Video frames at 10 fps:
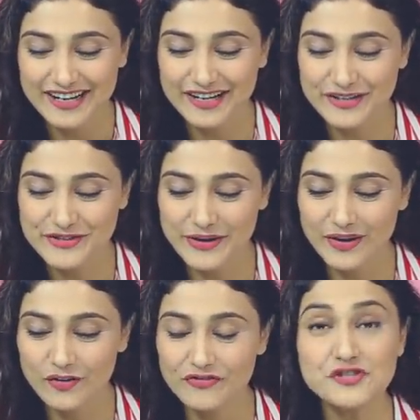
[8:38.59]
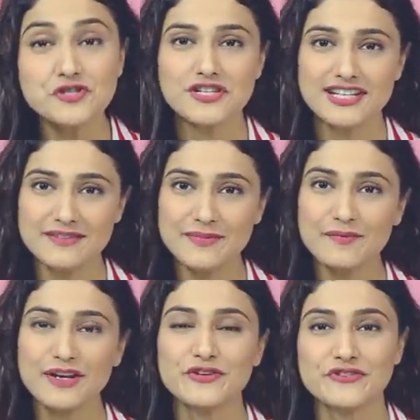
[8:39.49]
Uh, so officially,
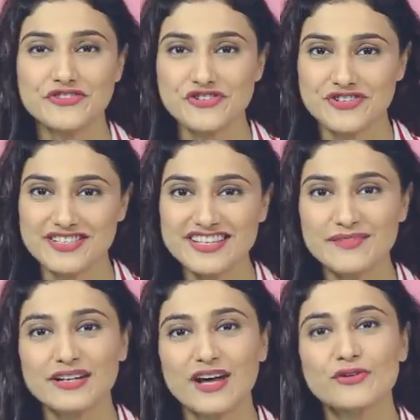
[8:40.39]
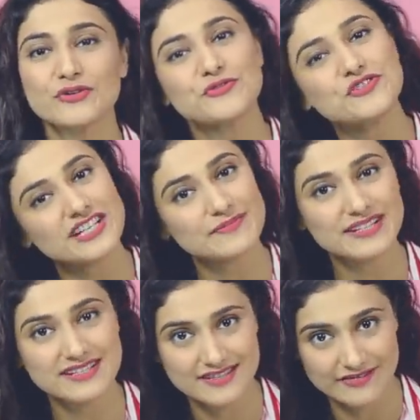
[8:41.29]
by my nutritionist, I'm allowed two cheat
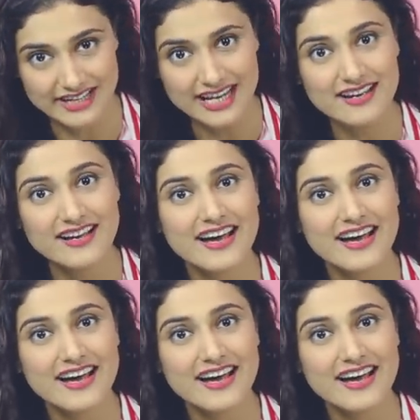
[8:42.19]
meals a week